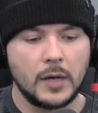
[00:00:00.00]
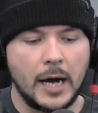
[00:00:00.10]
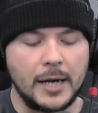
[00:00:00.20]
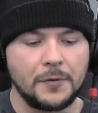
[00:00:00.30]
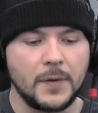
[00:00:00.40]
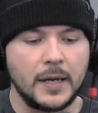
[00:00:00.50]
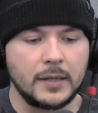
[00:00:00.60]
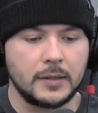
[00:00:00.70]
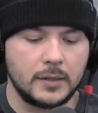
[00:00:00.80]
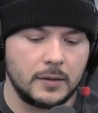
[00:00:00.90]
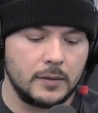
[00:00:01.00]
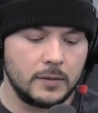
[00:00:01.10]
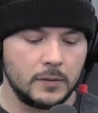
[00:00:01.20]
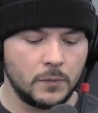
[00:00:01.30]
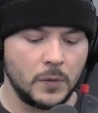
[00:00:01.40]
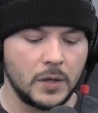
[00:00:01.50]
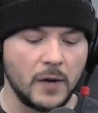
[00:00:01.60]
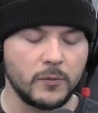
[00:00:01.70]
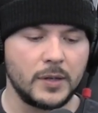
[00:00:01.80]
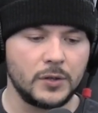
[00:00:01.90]
I think the
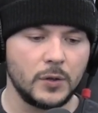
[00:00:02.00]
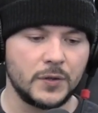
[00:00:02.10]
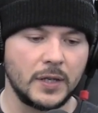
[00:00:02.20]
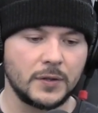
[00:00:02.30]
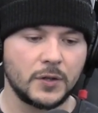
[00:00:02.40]
government using